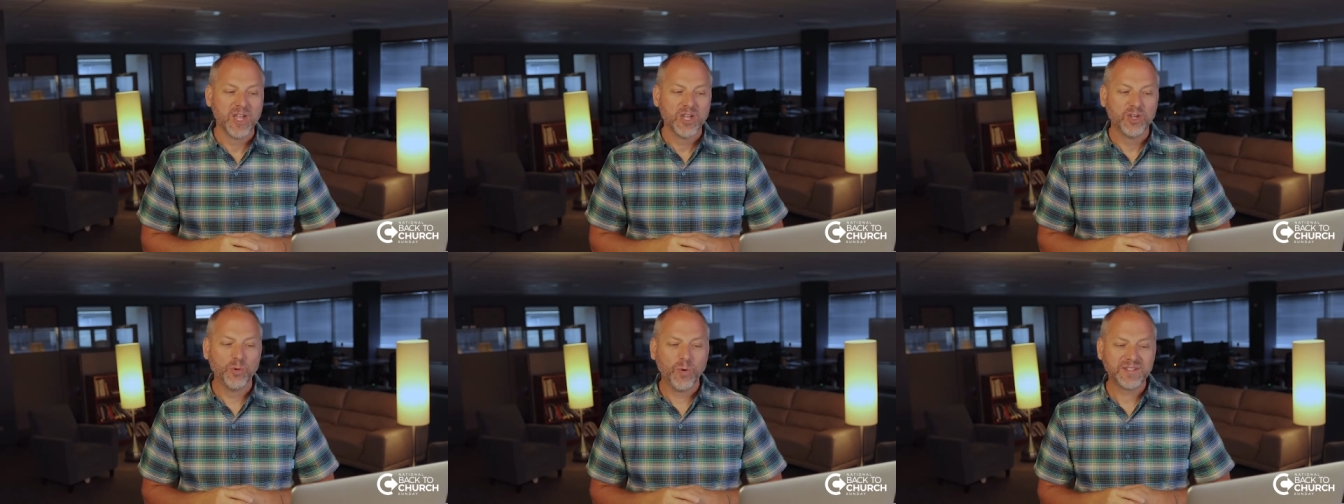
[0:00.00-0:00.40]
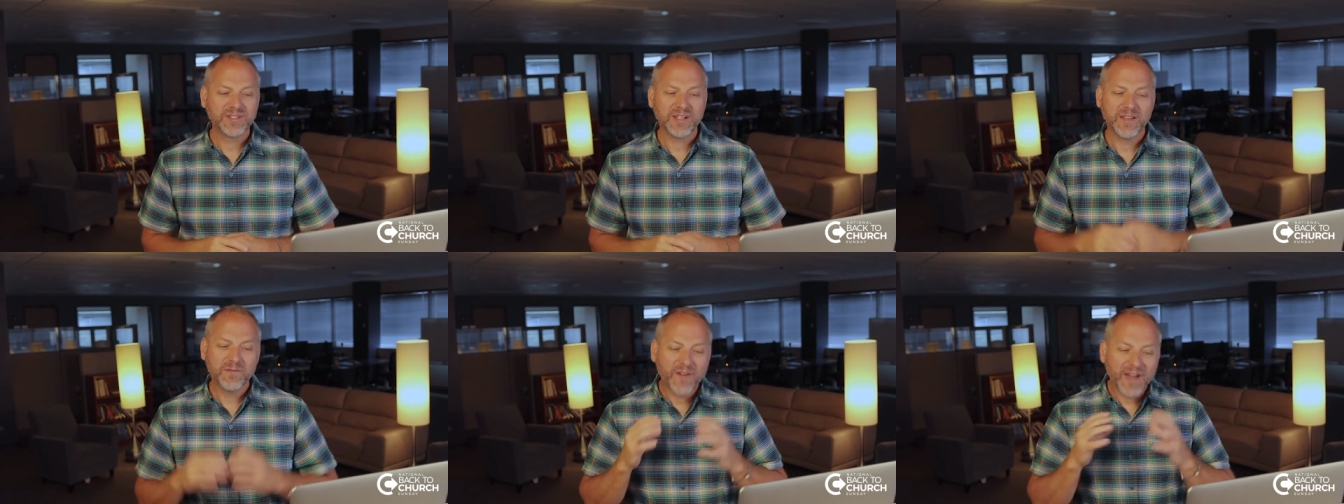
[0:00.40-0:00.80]
You want
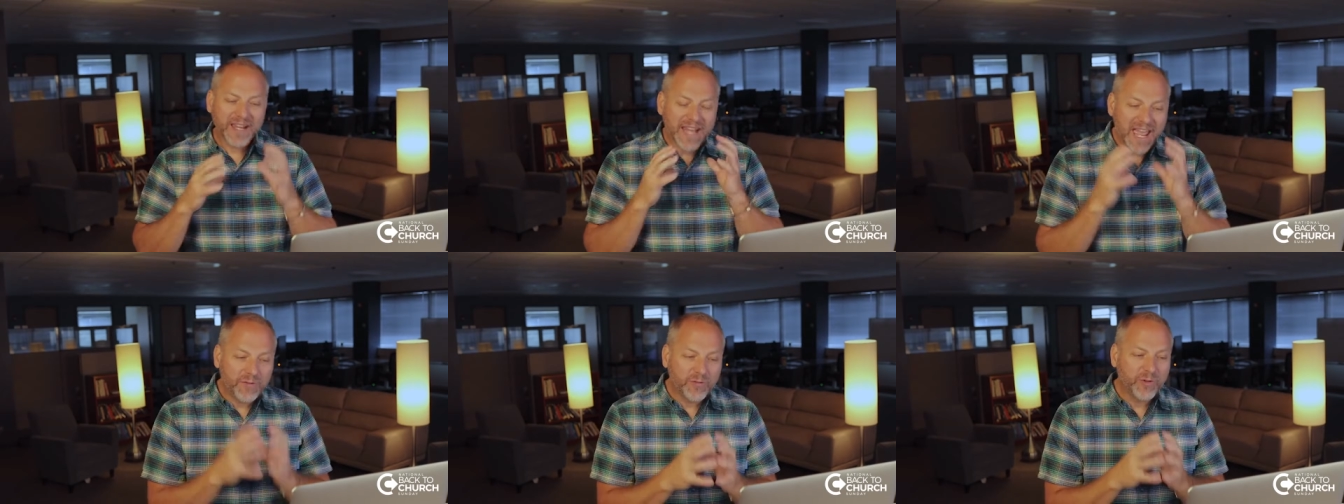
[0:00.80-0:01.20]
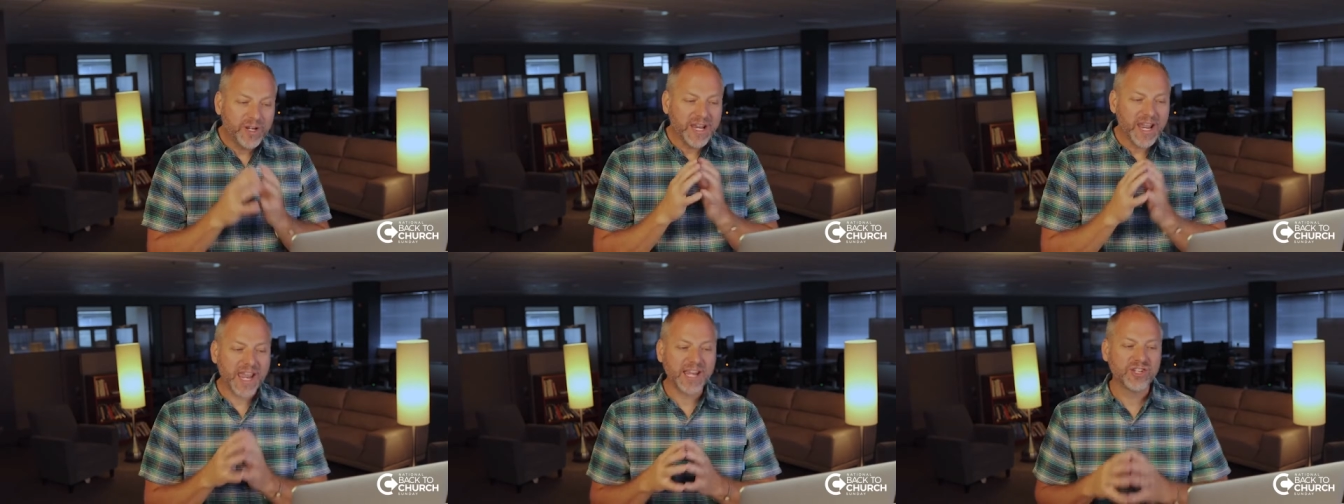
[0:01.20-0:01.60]
to invite
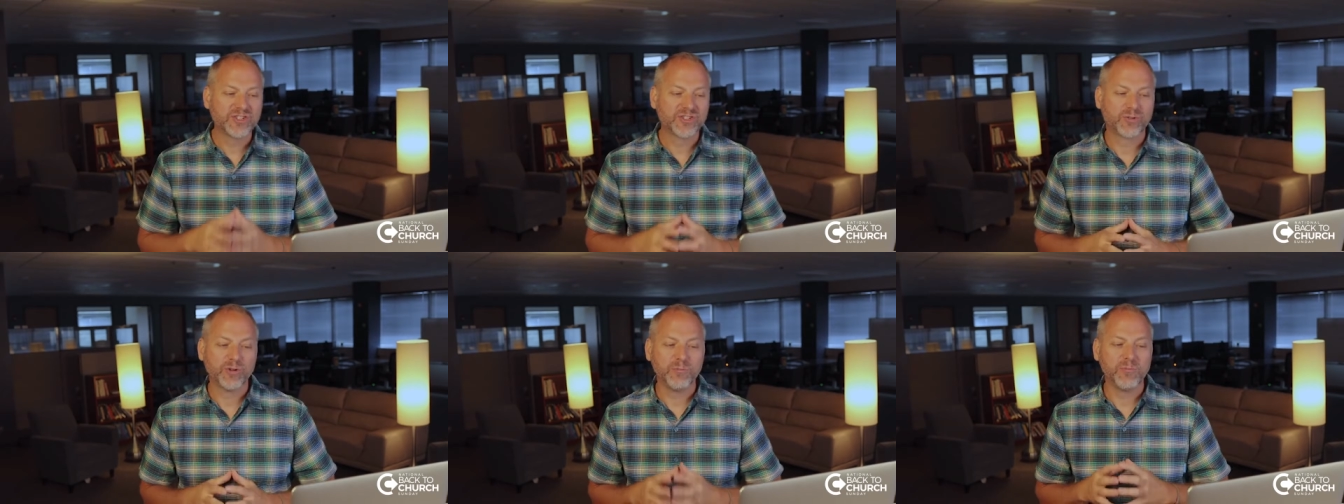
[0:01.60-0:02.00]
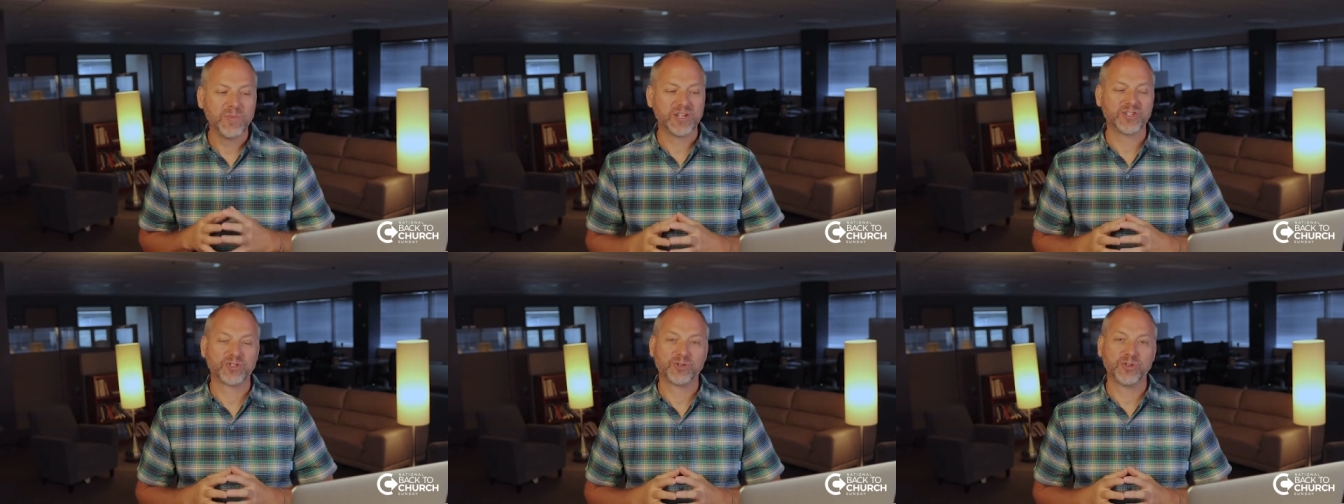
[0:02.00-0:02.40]
every age group
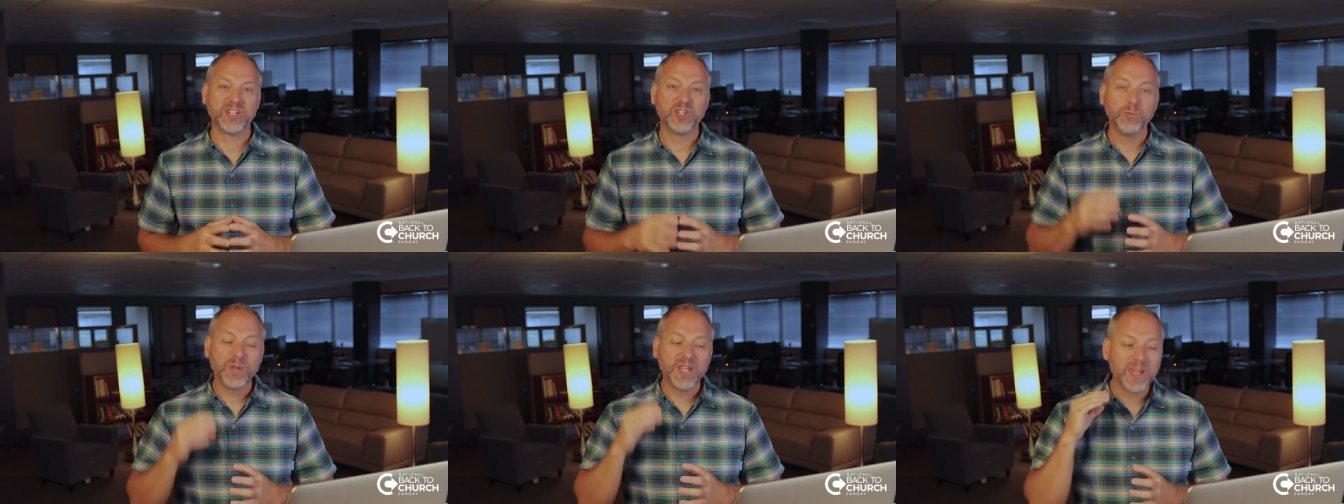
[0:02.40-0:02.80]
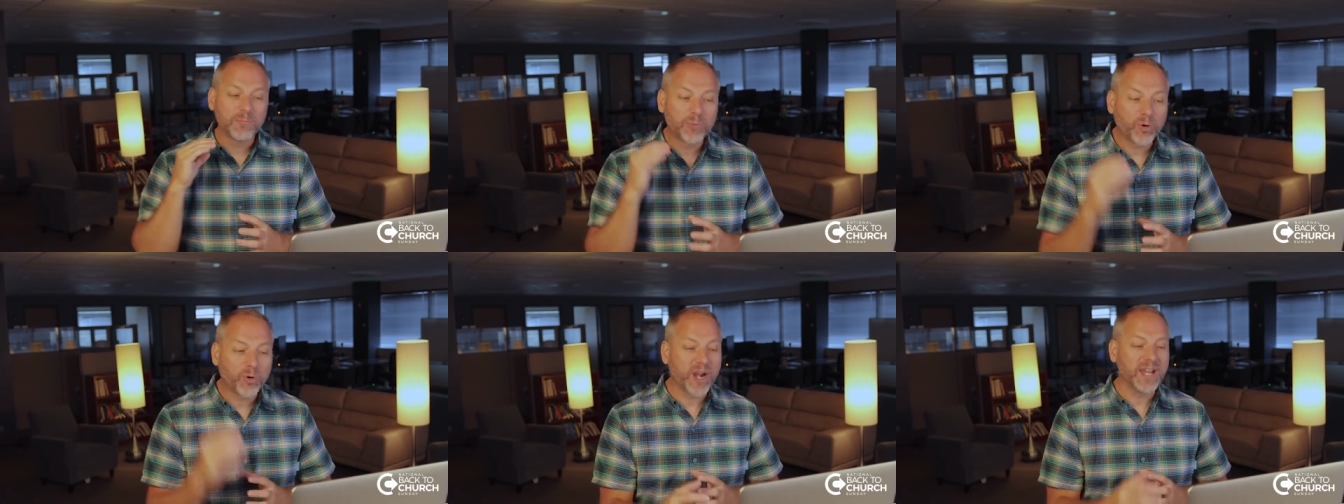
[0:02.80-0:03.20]
ministry to begin
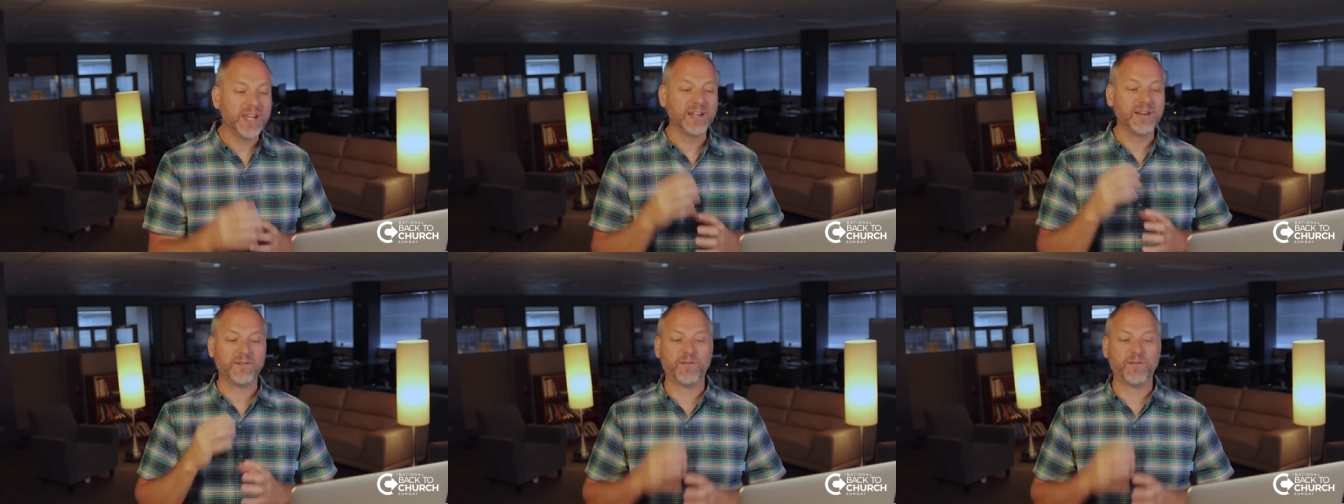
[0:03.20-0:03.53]
praying